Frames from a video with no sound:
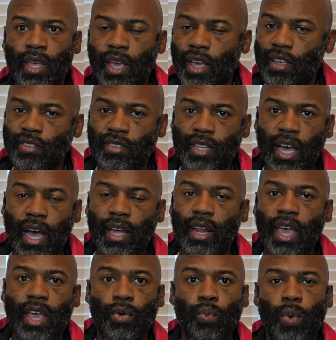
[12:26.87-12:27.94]
It's not
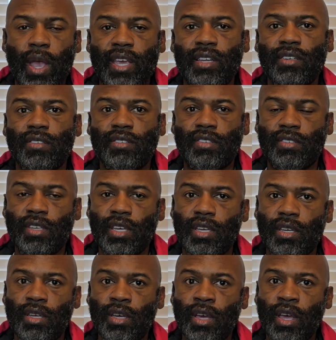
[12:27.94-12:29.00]
a wait and
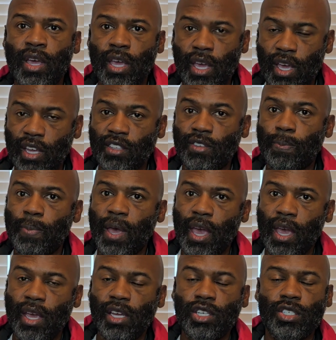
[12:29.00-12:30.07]
see. It's
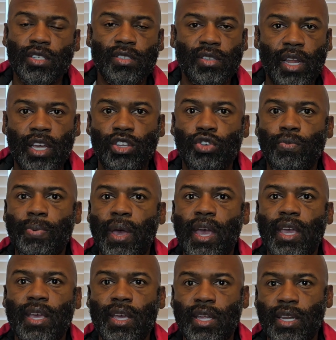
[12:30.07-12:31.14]
pay just like you
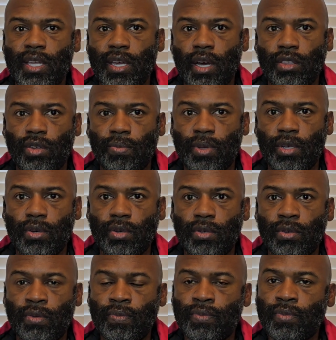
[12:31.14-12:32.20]
pay any other bill.